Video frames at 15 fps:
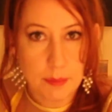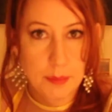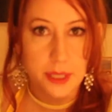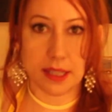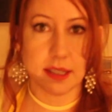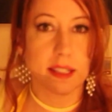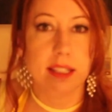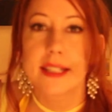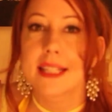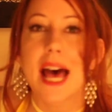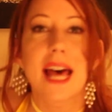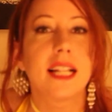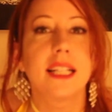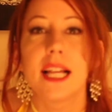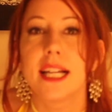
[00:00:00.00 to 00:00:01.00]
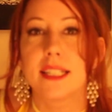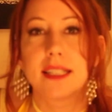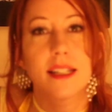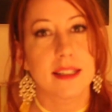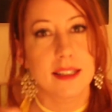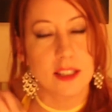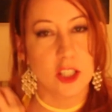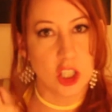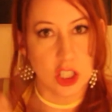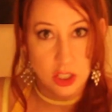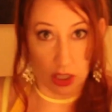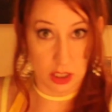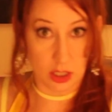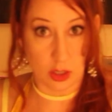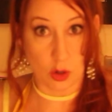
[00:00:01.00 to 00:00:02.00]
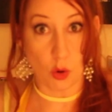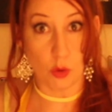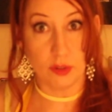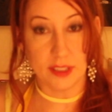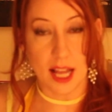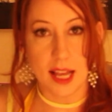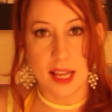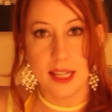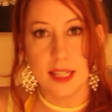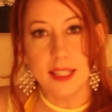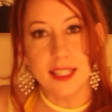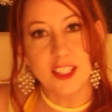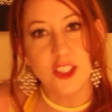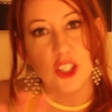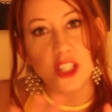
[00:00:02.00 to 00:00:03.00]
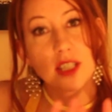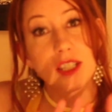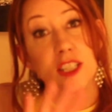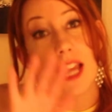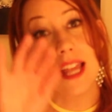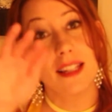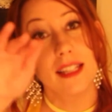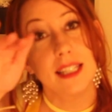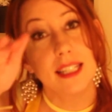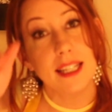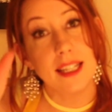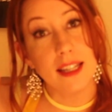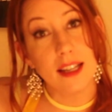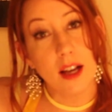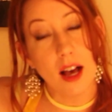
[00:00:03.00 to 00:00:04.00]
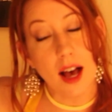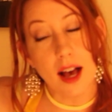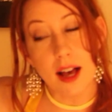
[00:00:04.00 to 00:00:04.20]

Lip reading: But the satellite doesn't just go flying, it just gently